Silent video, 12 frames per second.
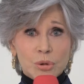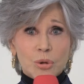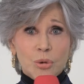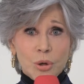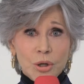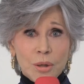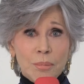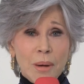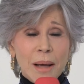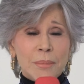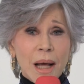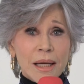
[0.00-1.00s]
was ordered
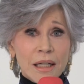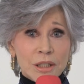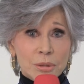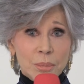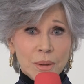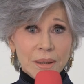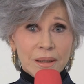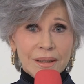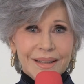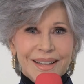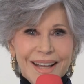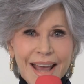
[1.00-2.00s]
by my husband,
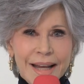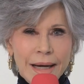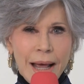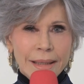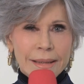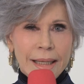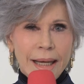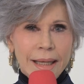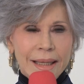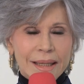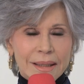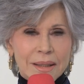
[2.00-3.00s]
and I
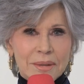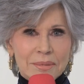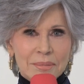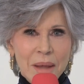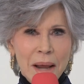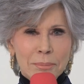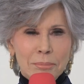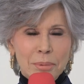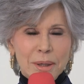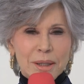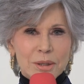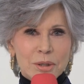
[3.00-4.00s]
take it and
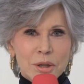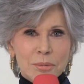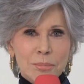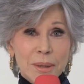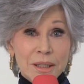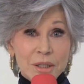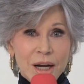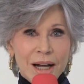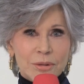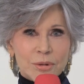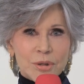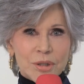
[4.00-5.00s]
bring it to the beach
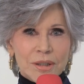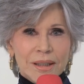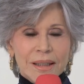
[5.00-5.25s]
house,